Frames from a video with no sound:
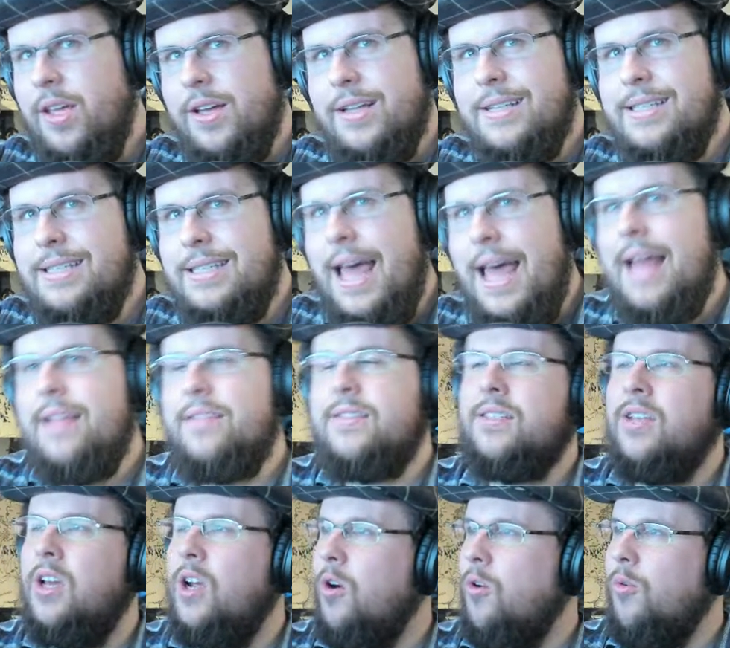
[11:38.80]
good
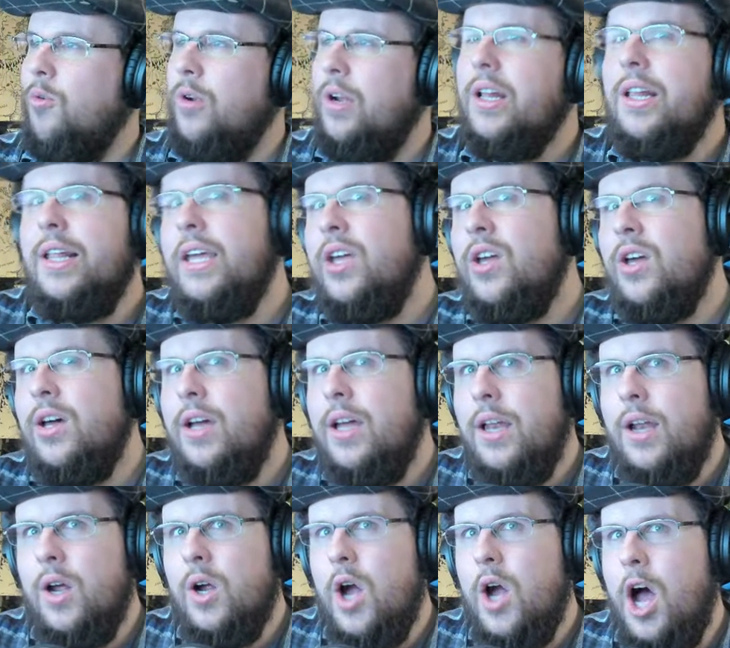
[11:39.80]
sets, really
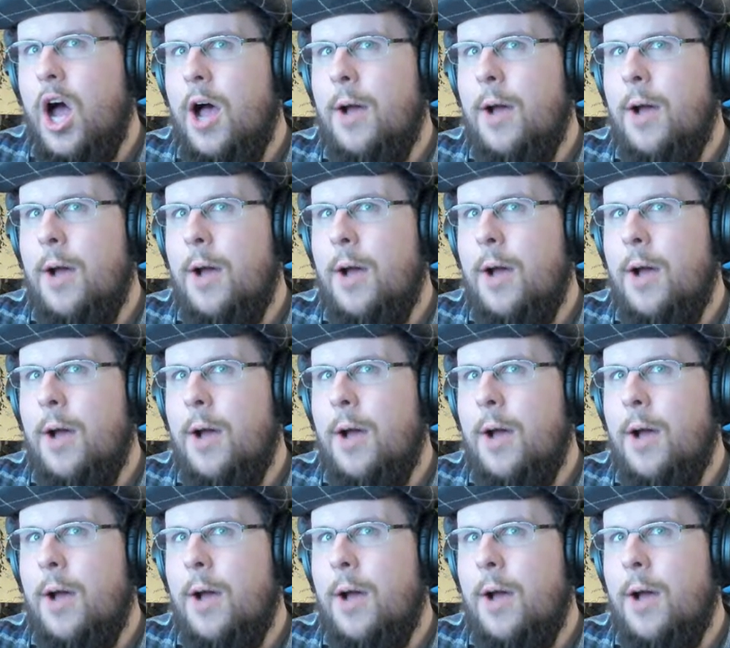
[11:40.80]
good